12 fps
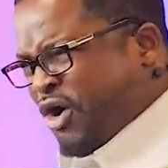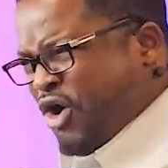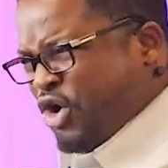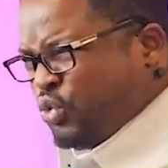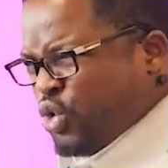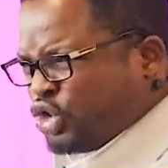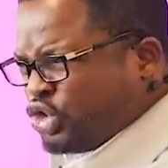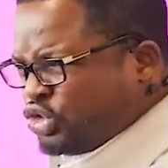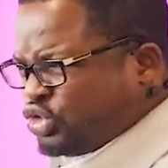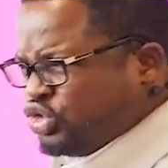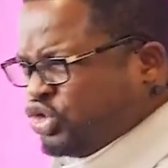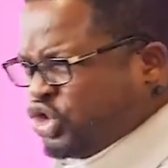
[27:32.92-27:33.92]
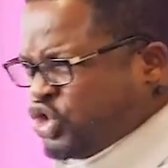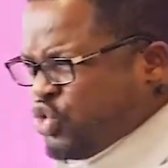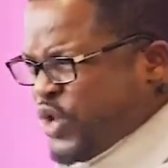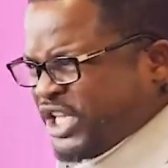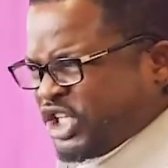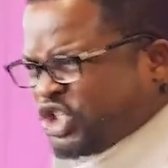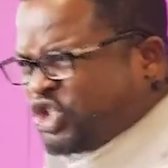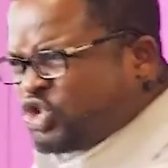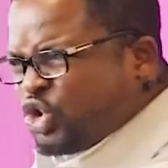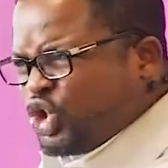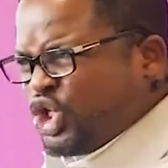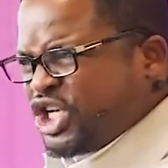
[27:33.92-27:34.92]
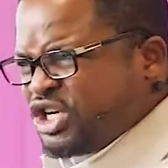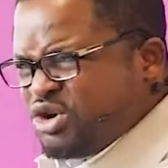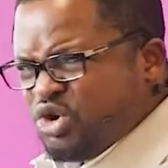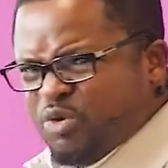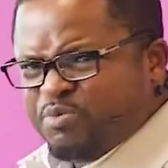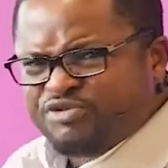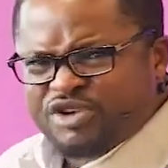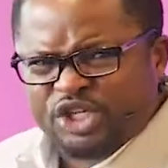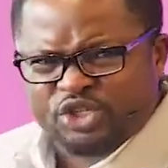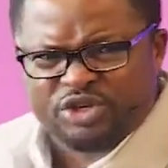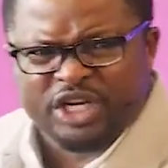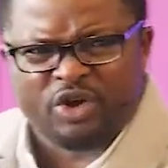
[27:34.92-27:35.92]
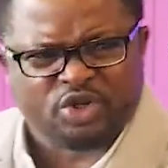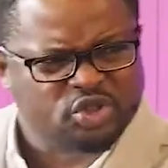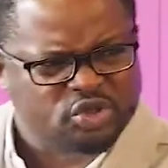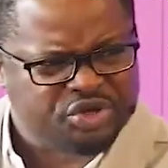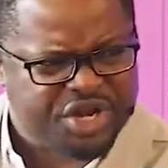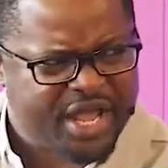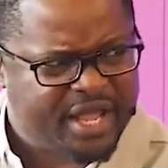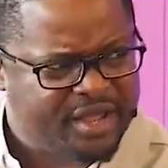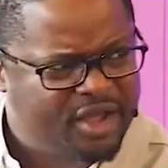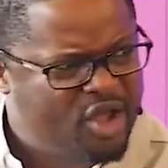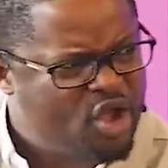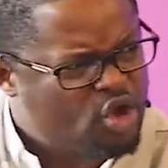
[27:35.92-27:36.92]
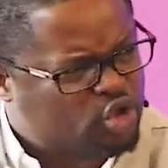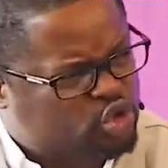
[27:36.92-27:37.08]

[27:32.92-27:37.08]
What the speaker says: God wants to do a surgical operation in us today